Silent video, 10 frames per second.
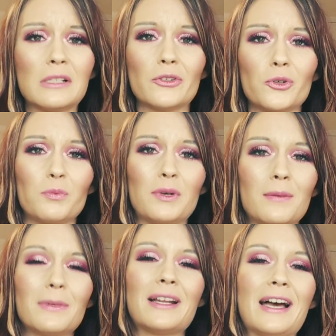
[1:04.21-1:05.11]
a little
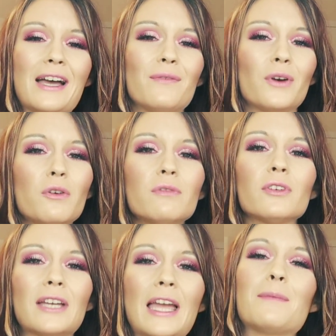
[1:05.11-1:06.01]
bit, but I've
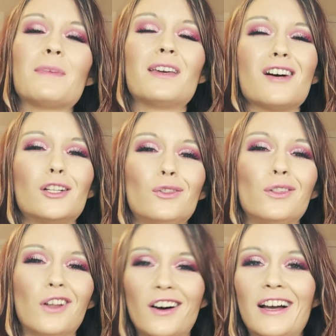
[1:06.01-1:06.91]
overcame it a
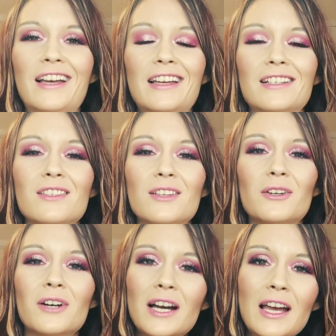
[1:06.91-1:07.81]
lot. And
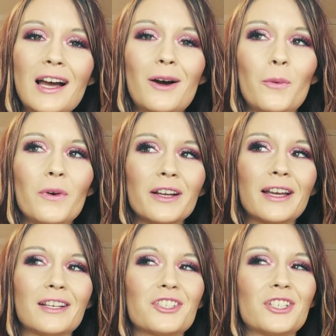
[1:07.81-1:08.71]
so I want to
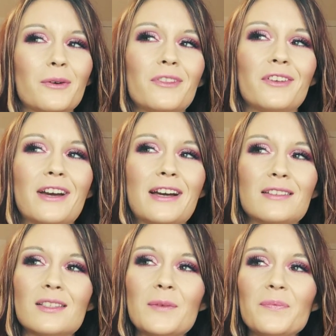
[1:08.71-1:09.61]
kind of share with you
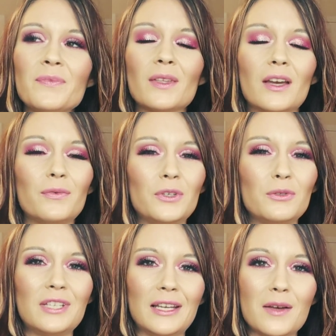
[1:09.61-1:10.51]
guys a few
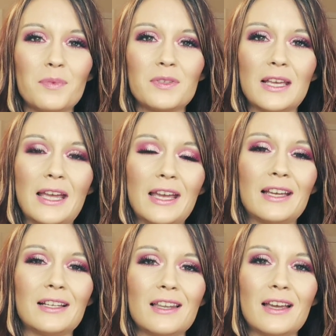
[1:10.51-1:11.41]
tips
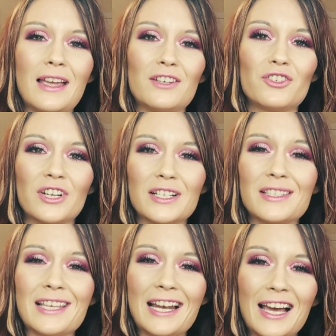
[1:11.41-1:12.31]
and
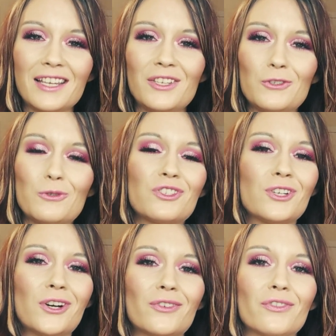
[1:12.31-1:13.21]
tricks that I use
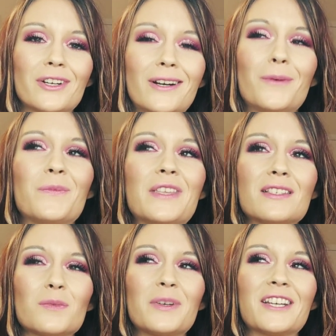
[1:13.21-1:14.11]
to overcome
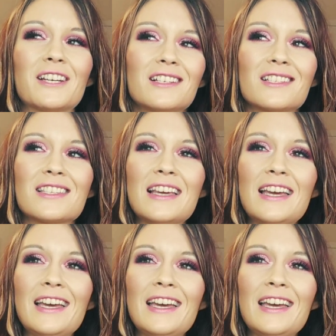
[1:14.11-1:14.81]
this, because